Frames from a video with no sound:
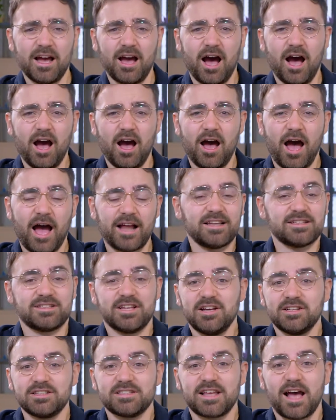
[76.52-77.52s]
Uh, and it
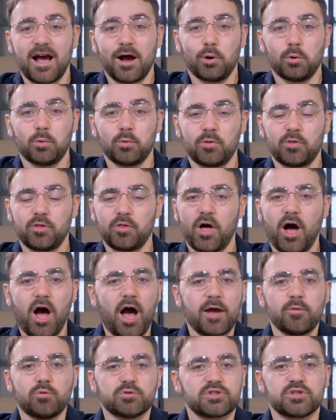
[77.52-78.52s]
turns out
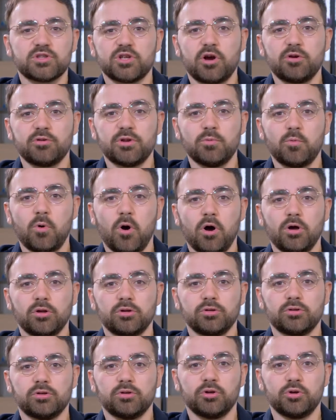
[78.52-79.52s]
I wasn't the only
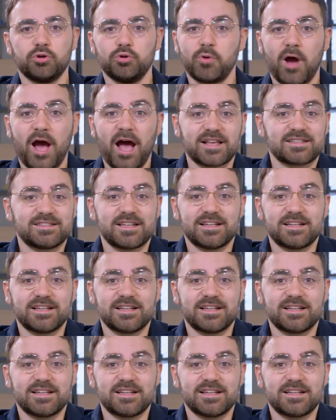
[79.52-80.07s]
one who has